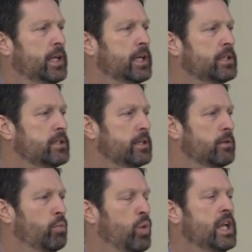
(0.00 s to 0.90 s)
and
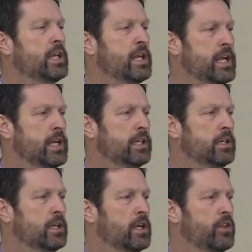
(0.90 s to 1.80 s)
we
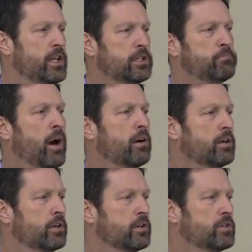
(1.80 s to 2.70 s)
need these
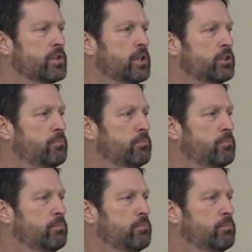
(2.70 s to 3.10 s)
partners